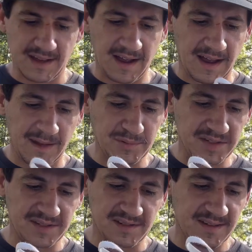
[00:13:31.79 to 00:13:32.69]

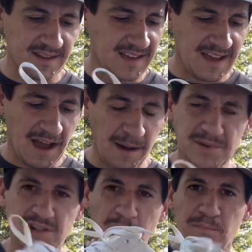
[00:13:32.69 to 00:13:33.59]
I'm
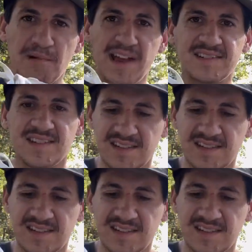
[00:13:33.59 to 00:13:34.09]
so impressed.